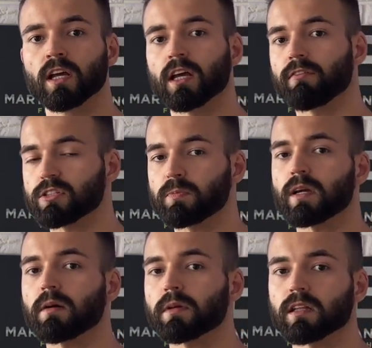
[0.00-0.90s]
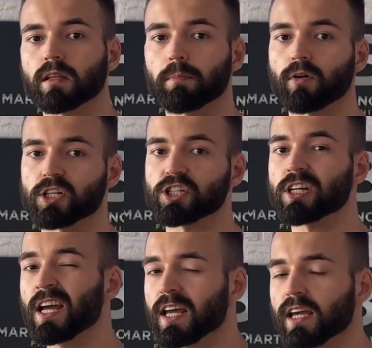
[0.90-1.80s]
If it's becoming a
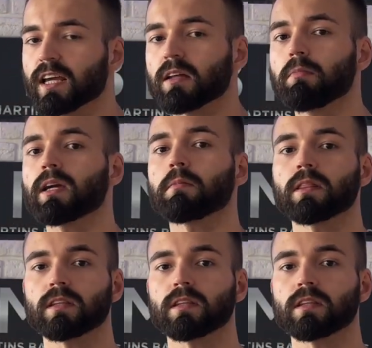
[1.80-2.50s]
depression, it can become a